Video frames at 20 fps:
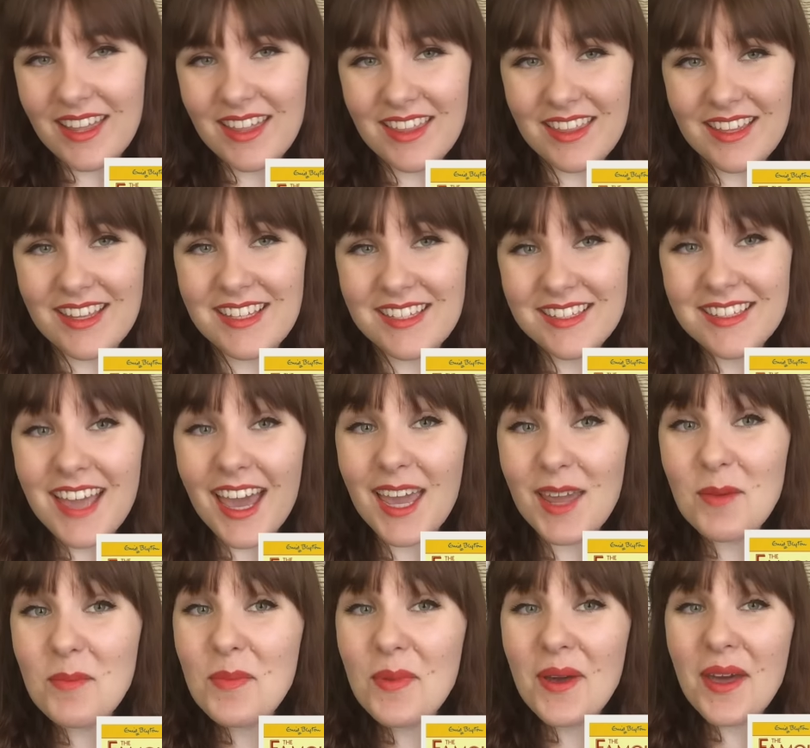this
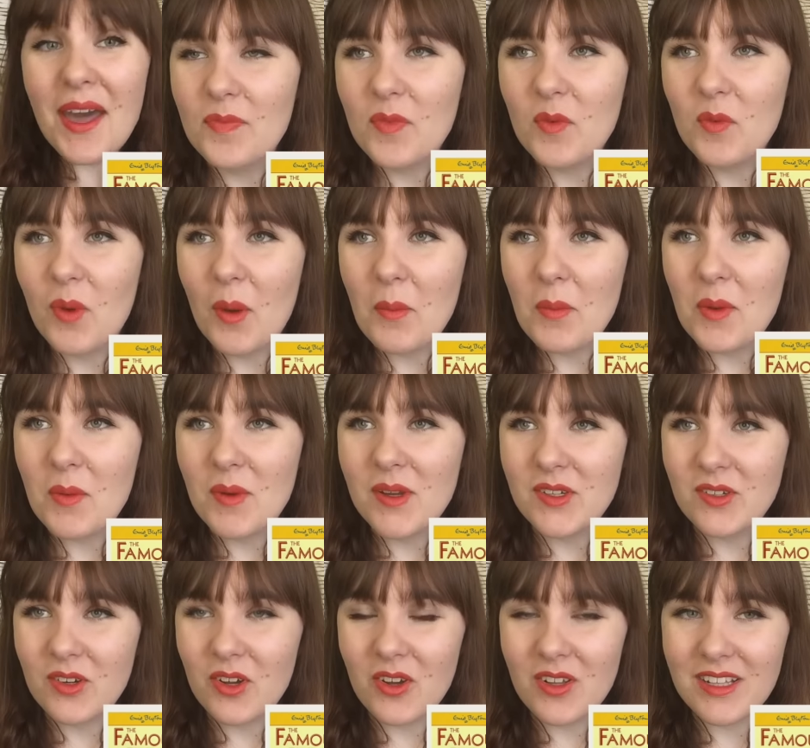tape when we
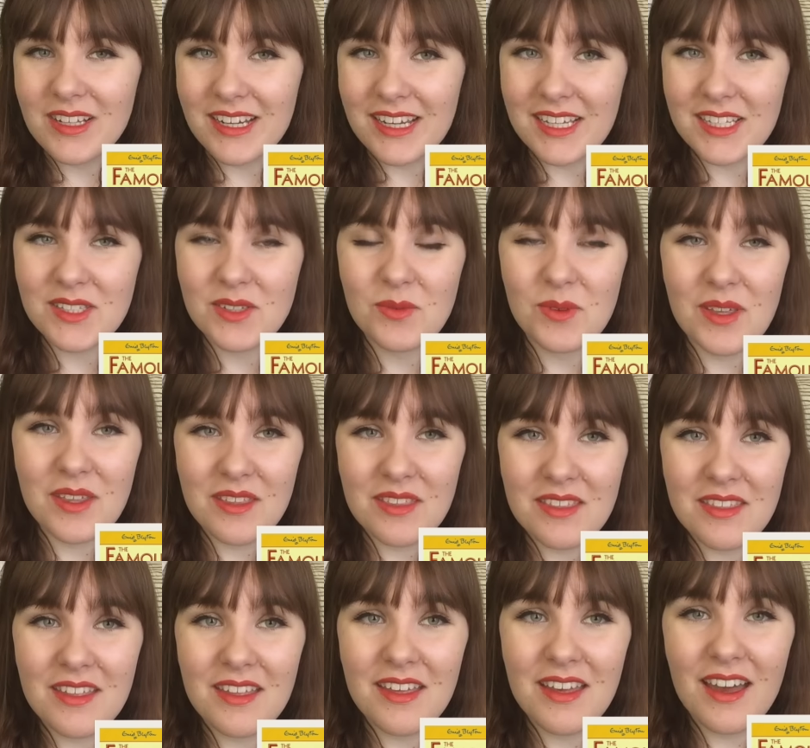went on holidays with
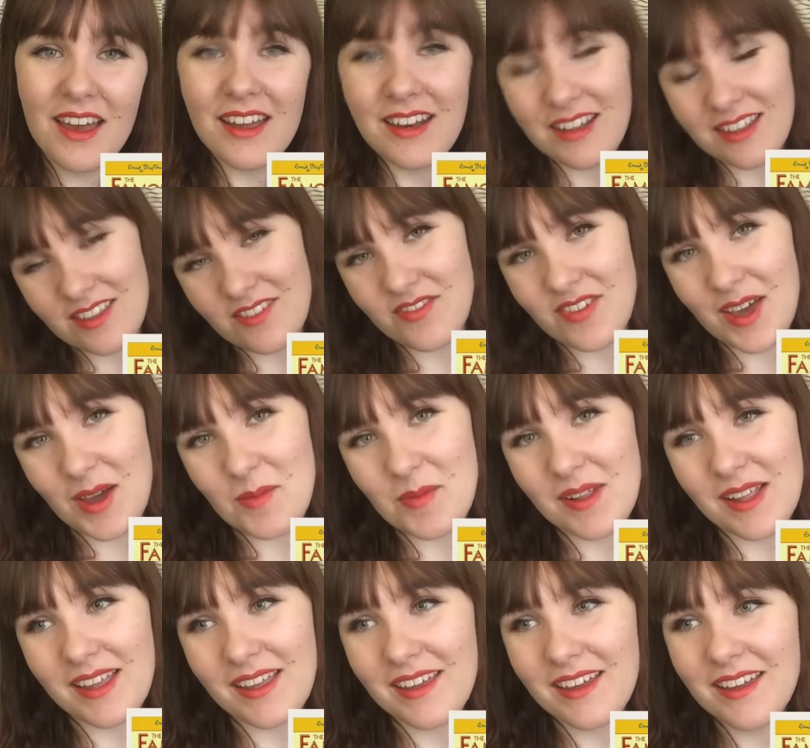another
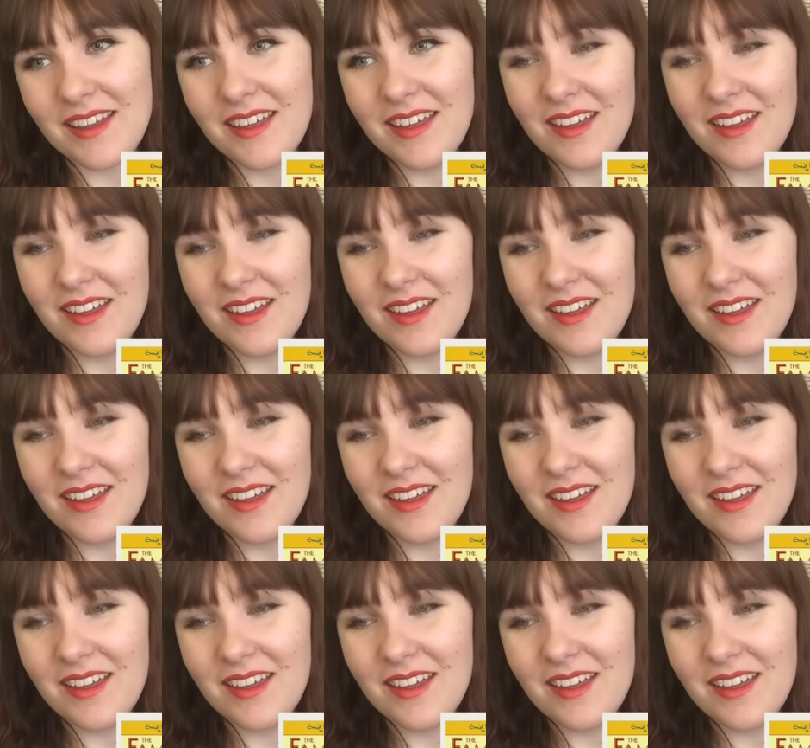family